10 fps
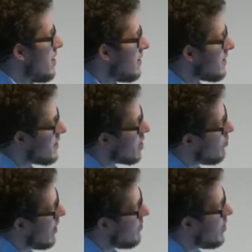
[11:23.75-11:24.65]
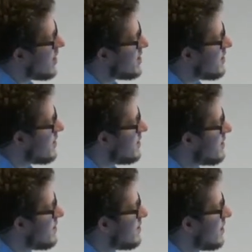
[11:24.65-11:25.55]
This is the complete picture. So
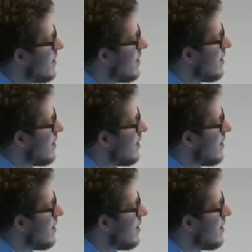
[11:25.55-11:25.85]
this is